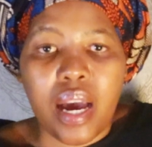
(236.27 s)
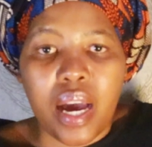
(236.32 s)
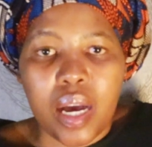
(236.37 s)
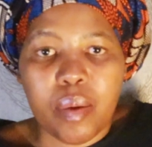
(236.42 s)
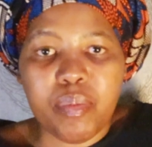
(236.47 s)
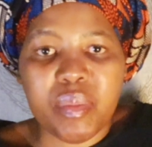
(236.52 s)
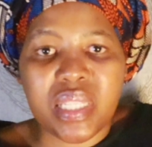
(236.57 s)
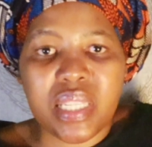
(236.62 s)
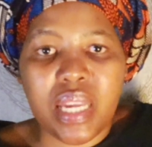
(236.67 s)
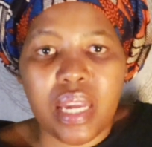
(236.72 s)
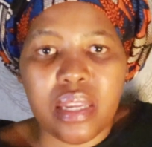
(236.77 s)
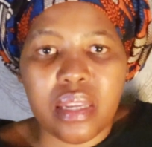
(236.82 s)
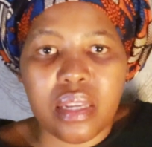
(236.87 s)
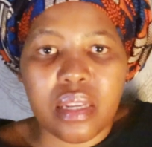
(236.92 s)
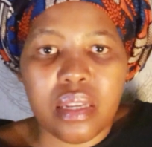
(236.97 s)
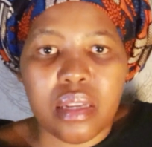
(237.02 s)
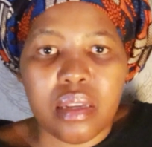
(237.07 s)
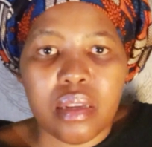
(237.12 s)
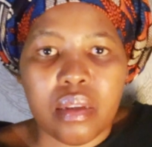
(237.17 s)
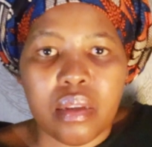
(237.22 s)
I'm
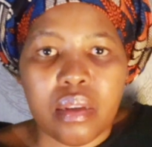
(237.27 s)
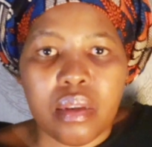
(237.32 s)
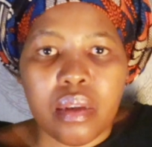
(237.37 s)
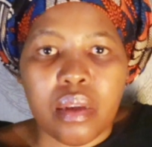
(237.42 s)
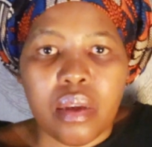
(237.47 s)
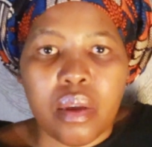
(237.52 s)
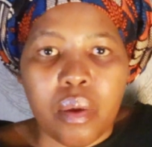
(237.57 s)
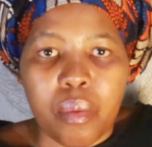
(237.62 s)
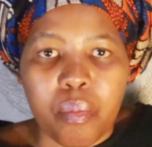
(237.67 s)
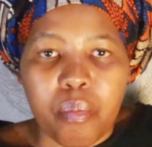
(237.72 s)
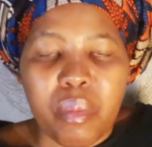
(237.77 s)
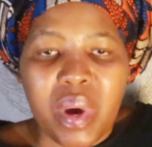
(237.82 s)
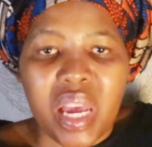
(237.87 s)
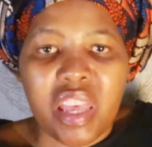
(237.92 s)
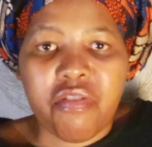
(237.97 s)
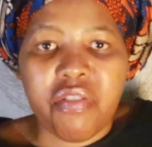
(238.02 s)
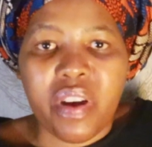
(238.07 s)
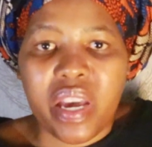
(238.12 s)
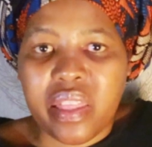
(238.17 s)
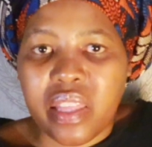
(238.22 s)
saying
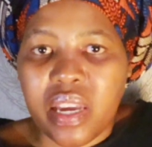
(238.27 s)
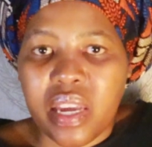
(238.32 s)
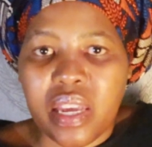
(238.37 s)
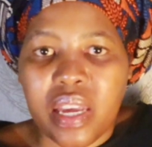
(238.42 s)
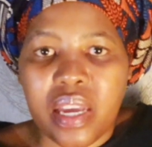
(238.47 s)
my father